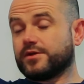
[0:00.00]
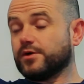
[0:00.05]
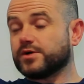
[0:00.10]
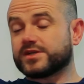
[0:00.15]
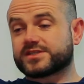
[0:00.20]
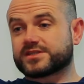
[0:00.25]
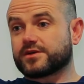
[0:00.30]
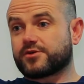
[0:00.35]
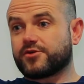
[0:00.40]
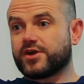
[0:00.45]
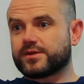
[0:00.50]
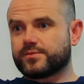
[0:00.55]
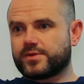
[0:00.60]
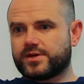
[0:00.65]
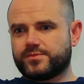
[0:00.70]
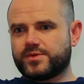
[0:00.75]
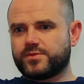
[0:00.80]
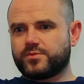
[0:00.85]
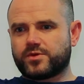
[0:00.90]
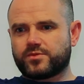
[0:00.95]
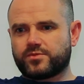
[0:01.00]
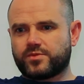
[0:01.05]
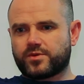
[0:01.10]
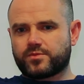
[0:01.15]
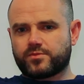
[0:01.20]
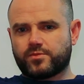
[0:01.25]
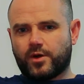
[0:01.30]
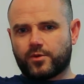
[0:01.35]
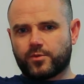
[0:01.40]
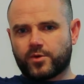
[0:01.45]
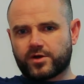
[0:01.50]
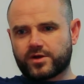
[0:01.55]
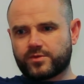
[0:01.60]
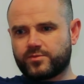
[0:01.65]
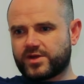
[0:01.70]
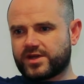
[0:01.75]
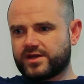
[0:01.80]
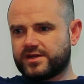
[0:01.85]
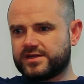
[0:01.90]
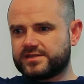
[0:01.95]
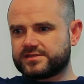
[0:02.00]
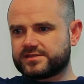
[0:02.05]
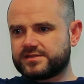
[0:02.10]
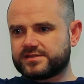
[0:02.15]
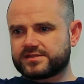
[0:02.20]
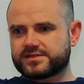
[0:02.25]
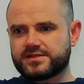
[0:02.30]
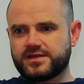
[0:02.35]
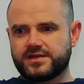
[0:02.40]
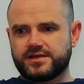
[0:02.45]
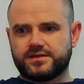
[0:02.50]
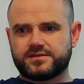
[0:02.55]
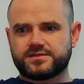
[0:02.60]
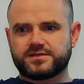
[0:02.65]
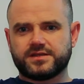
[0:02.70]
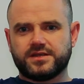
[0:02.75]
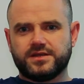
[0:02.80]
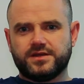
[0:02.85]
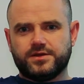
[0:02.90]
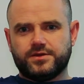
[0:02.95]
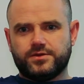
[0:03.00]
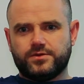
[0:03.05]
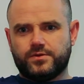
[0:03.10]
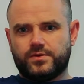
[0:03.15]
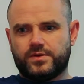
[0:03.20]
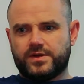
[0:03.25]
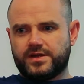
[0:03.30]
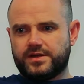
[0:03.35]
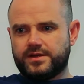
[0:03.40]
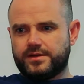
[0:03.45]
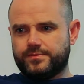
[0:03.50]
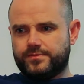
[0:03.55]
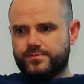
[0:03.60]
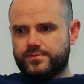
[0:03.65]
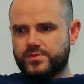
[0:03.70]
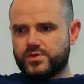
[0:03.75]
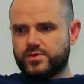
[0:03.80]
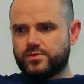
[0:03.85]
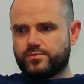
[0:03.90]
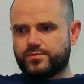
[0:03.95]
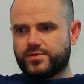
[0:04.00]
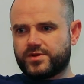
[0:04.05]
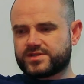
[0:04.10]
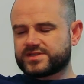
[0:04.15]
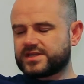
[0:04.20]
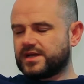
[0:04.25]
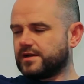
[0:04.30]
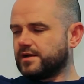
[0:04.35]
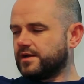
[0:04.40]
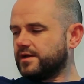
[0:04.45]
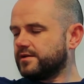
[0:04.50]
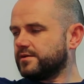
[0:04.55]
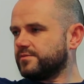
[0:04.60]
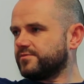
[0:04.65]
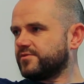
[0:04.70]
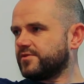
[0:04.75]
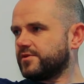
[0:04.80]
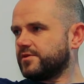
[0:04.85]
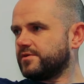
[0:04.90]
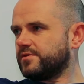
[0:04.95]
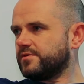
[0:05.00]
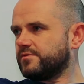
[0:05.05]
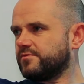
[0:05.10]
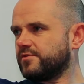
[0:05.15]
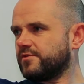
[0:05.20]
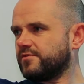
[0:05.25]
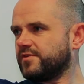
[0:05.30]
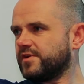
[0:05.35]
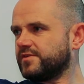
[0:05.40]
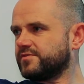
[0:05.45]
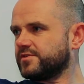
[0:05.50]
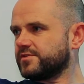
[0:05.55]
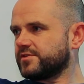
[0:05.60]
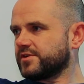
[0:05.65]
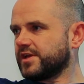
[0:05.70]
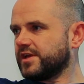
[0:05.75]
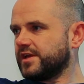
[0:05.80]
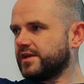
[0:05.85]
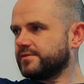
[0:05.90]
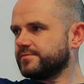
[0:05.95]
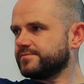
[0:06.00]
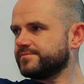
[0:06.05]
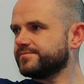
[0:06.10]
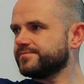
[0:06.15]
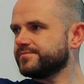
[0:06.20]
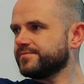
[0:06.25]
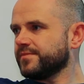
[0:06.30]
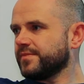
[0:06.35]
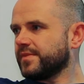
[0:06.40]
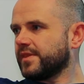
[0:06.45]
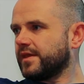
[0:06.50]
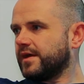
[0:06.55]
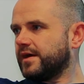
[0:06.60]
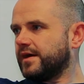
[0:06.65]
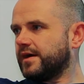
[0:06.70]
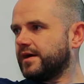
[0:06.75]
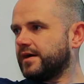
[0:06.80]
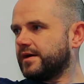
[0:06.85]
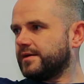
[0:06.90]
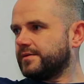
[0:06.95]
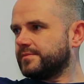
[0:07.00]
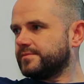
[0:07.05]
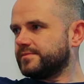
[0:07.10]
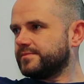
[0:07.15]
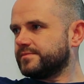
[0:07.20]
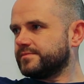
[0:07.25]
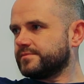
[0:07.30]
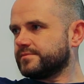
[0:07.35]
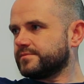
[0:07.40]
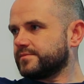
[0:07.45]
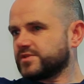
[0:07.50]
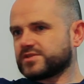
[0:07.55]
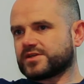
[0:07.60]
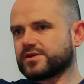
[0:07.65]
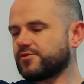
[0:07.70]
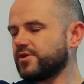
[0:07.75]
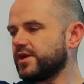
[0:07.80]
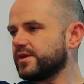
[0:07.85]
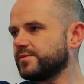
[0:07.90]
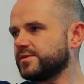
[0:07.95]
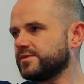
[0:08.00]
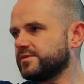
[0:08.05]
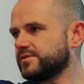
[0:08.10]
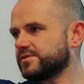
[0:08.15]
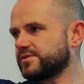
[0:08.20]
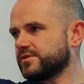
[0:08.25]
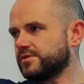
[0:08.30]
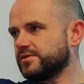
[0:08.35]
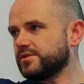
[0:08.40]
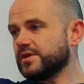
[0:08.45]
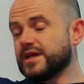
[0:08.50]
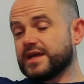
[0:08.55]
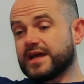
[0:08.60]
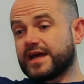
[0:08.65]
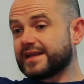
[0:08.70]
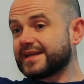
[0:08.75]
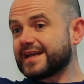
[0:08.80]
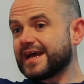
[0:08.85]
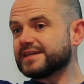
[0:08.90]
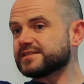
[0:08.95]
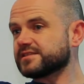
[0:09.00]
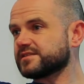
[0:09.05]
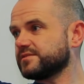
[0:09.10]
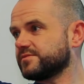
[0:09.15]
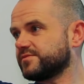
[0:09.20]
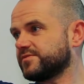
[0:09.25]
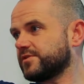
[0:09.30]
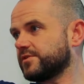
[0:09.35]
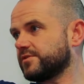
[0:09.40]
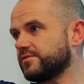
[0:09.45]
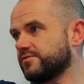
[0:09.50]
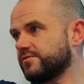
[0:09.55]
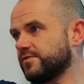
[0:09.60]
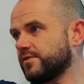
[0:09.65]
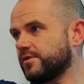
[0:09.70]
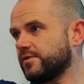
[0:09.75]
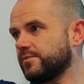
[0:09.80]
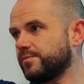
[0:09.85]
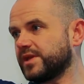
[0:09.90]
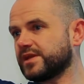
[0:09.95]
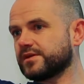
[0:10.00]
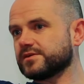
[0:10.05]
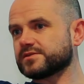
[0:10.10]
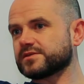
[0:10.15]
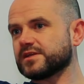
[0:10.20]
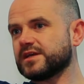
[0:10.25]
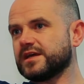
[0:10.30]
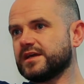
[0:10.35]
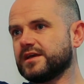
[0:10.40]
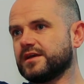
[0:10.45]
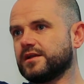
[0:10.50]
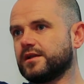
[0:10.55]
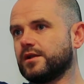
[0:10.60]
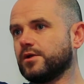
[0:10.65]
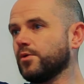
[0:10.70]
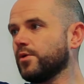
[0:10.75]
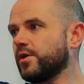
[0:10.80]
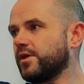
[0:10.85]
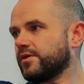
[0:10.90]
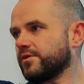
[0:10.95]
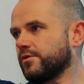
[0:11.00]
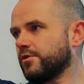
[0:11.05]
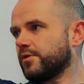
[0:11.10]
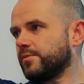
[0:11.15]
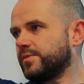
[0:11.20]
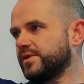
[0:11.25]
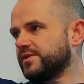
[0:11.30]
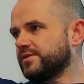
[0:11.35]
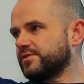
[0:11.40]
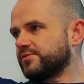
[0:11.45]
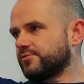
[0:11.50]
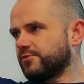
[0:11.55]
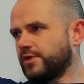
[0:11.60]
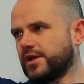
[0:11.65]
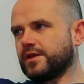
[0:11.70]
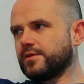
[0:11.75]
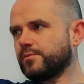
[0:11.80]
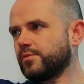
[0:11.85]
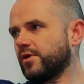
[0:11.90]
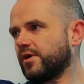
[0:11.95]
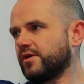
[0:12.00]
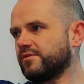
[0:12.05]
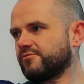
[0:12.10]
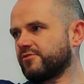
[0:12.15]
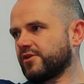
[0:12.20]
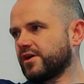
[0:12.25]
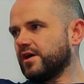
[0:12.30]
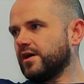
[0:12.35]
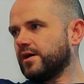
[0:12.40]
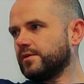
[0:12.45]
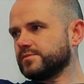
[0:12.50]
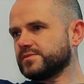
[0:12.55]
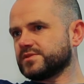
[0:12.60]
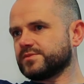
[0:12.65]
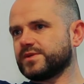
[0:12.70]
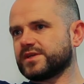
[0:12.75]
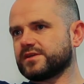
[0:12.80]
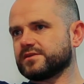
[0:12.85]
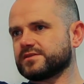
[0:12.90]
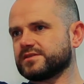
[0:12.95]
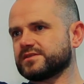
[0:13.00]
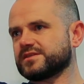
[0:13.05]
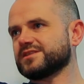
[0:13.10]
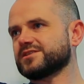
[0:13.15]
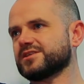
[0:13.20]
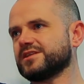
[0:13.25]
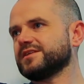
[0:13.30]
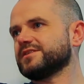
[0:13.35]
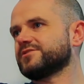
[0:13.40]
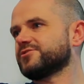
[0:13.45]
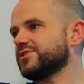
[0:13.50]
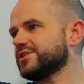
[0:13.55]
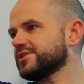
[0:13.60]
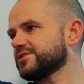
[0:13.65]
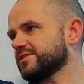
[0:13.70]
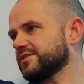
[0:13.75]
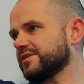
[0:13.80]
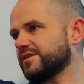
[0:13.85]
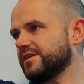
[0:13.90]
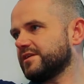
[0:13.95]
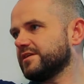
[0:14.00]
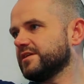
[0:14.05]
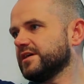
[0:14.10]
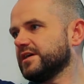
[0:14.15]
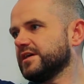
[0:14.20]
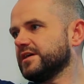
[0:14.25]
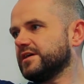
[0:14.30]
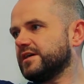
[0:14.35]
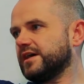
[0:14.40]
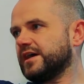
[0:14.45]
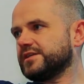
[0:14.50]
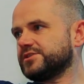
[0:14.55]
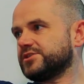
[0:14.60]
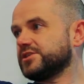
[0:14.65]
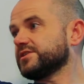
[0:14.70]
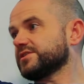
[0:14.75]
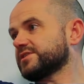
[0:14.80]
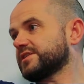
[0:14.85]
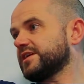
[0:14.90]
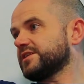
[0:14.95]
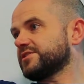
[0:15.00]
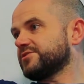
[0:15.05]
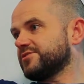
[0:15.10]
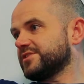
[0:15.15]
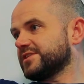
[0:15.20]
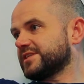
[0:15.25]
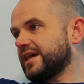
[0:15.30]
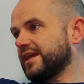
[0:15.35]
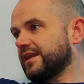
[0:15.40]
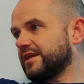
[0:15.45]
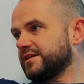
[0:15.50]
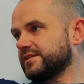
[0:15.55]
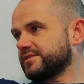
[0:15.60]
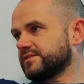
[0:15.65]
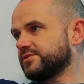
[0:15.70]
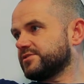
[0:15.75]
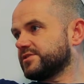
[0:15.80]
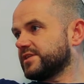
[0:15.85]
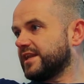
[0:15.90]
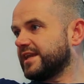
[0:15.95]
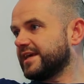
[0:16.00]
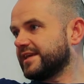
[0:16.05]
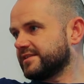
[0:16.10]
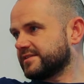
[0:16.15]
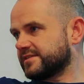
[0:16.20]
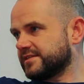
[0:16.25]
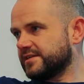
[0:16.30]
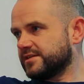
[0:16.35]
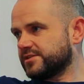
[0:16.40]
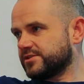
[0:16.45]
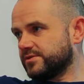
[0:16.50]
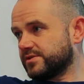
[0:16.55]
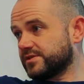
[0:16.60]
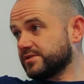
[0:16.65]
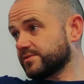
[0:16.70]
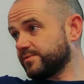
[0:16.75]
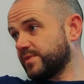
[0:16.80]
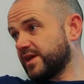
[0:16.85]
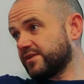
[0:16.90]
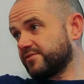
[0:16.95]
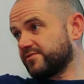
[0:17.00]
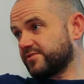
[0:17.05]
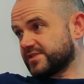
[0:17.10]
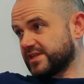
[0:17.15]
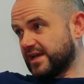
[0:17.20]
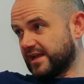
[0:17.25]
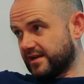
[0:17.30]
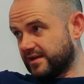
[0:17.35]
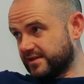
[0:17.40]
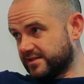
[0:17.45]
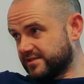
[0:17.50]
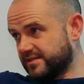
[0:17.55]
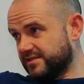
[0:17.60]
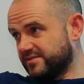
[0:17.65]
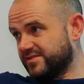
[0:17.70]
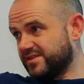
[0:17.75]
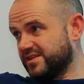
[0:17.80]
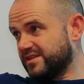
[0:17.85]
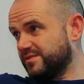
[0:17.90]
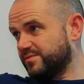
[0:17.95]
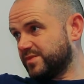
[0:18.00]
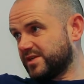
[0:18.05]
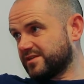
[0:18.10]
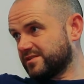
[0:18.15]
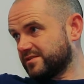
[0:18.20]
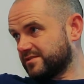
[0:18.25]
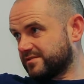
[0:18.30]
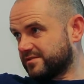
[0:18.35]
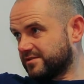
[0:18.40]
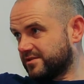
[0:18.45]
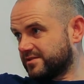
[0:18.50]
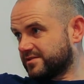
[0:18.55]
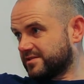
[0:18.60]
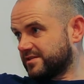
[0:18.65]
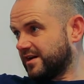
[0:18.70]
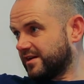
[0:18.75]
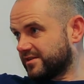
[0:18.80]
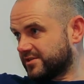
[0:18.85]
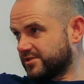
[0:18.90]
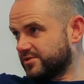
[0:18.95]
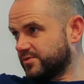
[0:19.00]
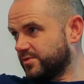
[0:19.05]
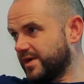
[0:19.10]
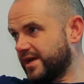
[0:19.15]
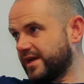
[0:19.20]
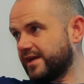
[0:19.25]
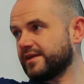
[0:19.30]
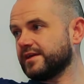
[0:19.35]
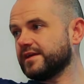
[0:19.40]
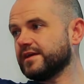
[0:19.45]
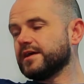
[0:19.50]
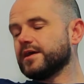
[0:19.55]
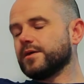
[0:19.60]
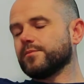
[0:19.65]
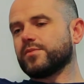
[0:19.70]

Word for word: No, it's incredible. I mean, we're, we're, we're, working with guys in the States who'll, um, who'll put a satellite up for, for 500K. Um, it's incredible. It's and it has to for, for because low Earth orbit is really important for comms because essentially traditionally uh, geostationary satellites there's a latency issue. It doesn't matter mm -hmm. for satellite TV because it's not two way, yeah.